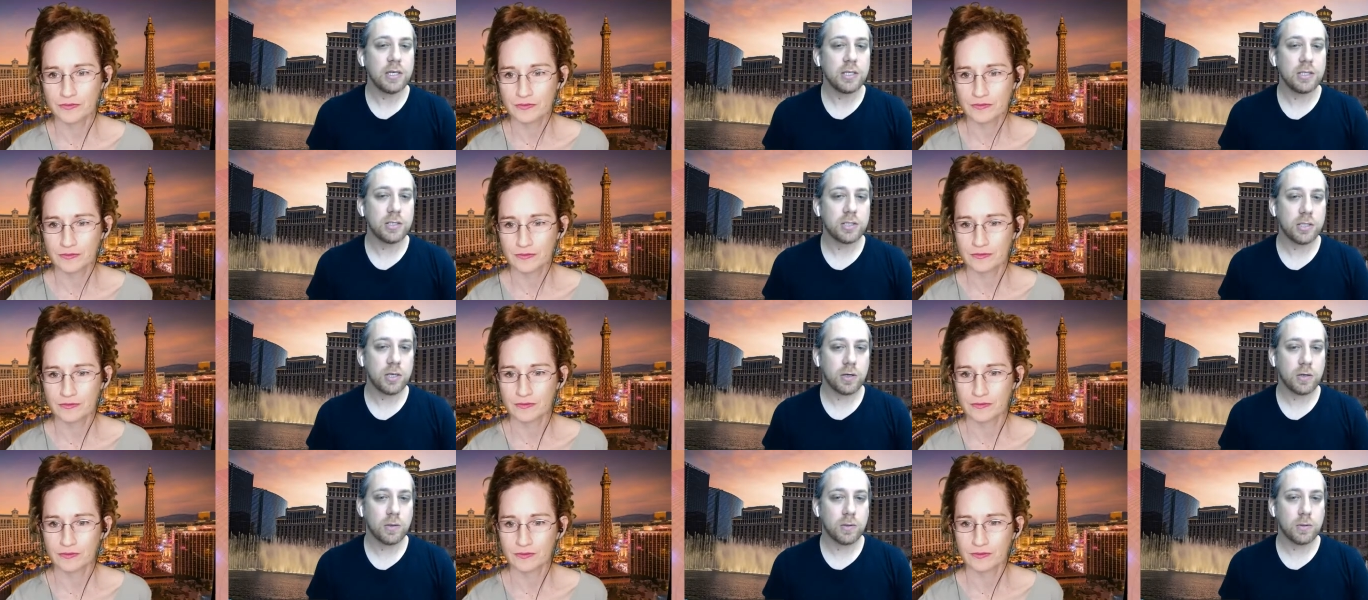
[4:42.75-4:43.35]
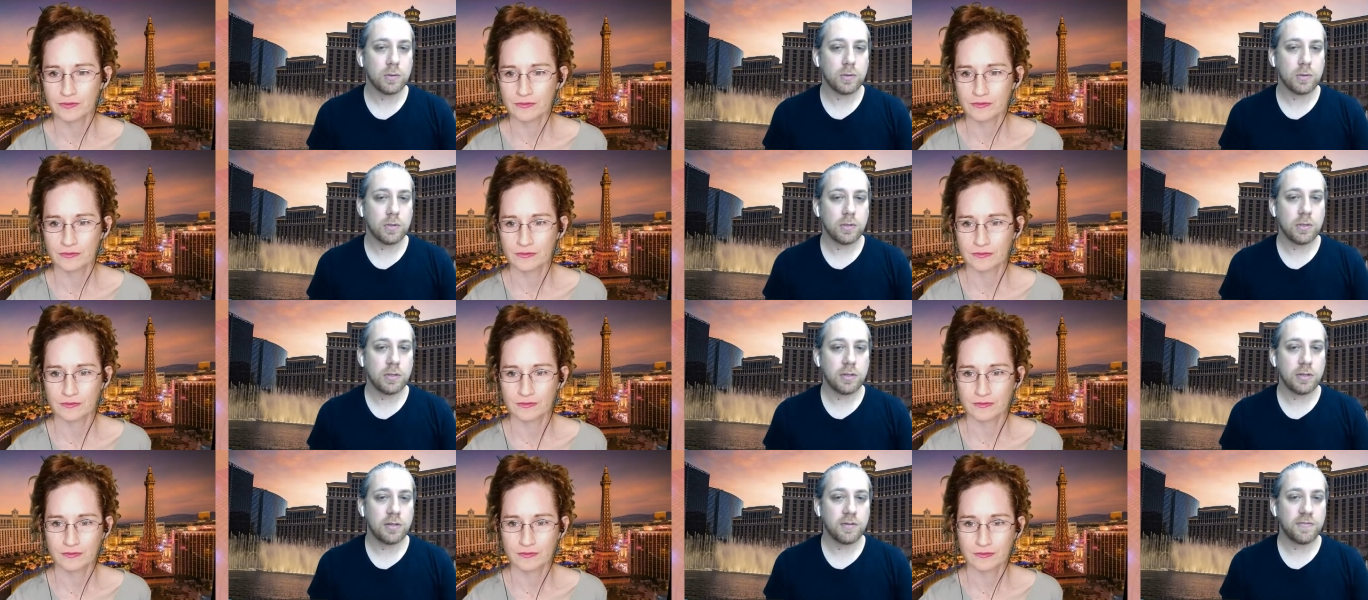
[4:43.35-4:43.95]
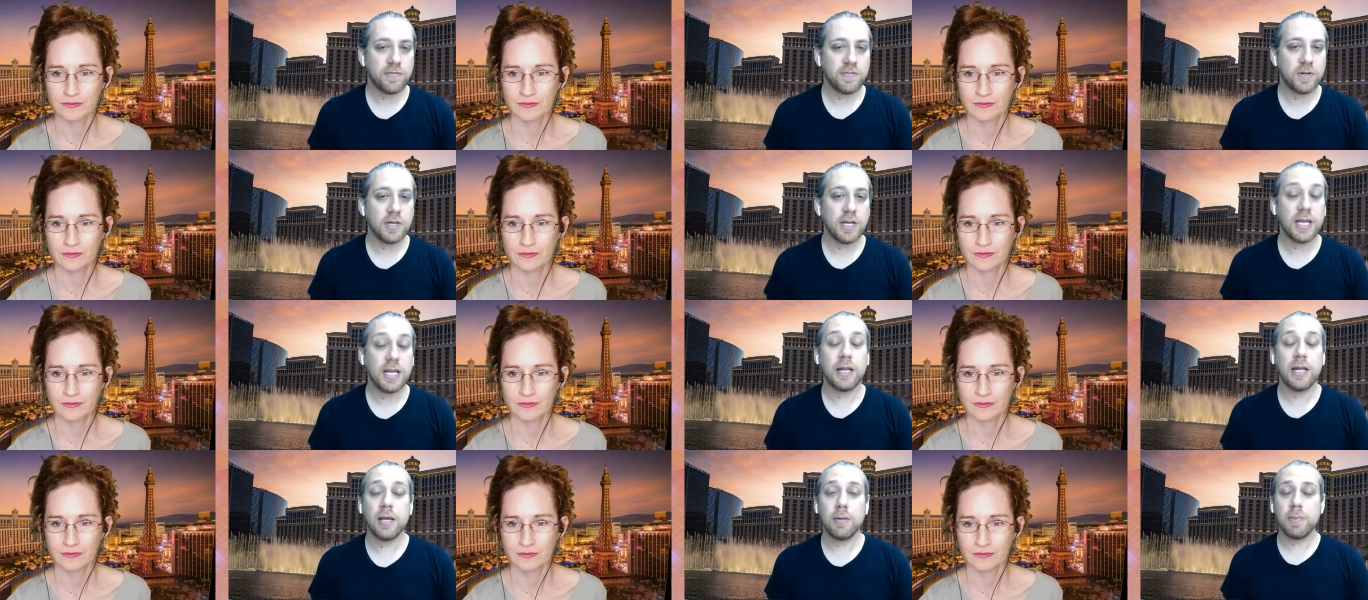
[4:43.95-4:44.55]
Speaker 1: So the
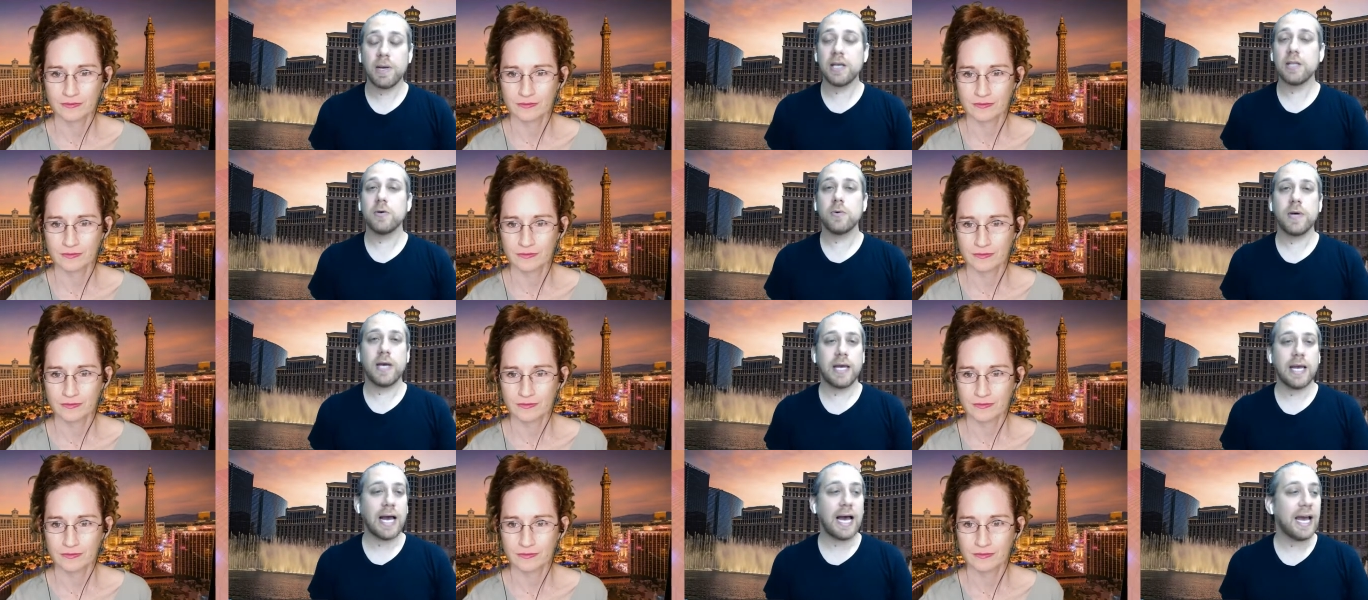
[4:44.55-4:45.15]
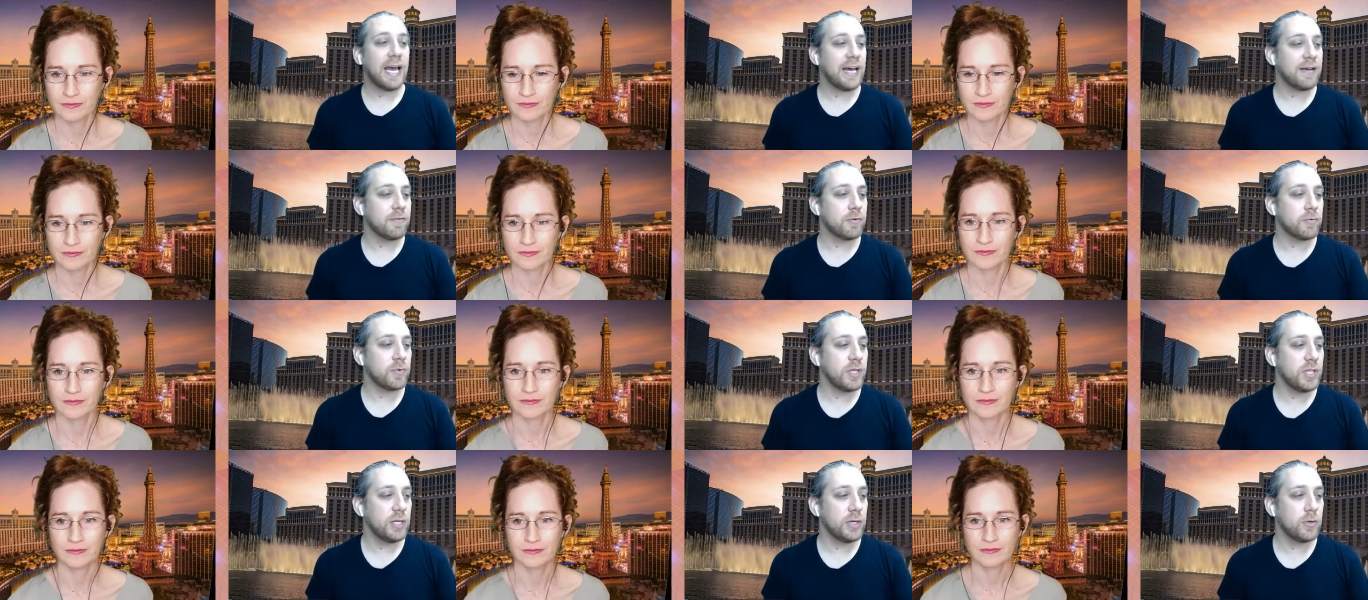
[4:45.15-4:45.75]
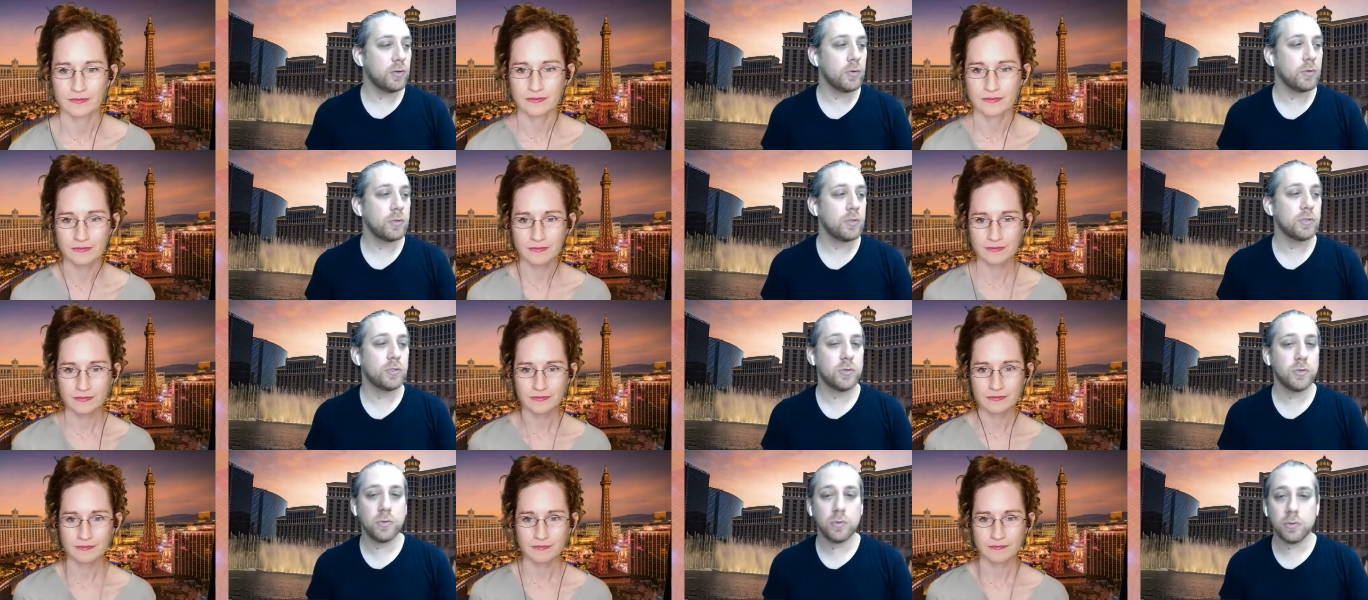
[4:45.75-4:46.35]
first, and by the way, I have a really cool
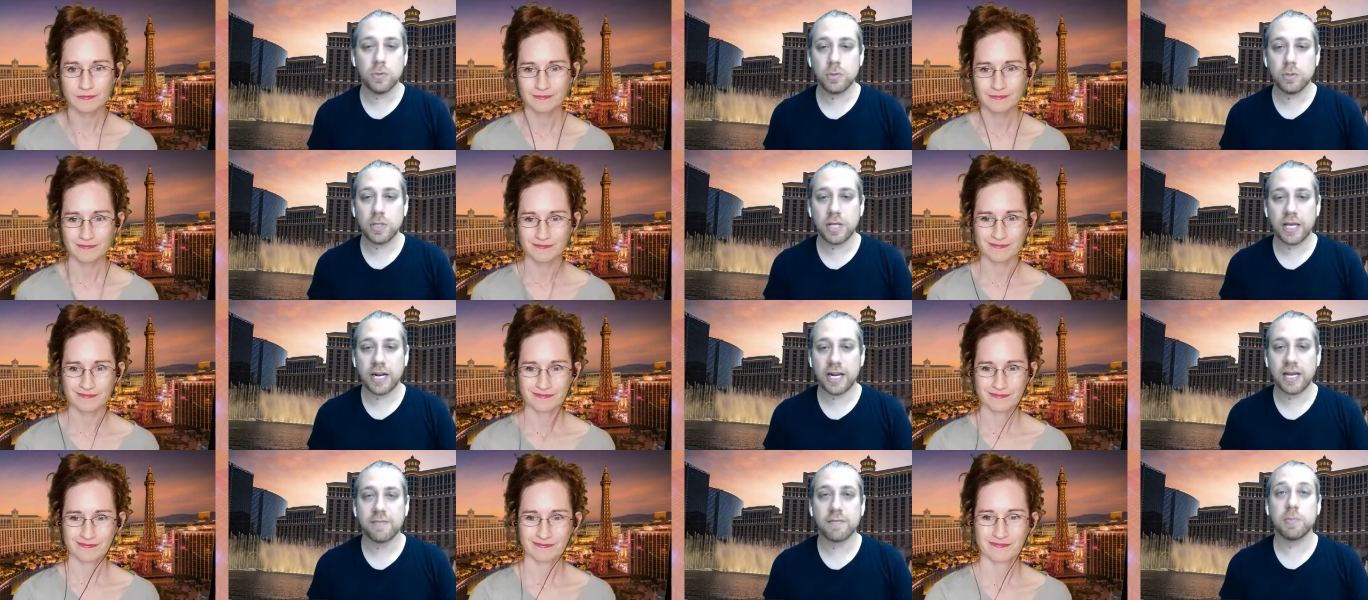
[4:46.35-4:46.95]
tool and I have a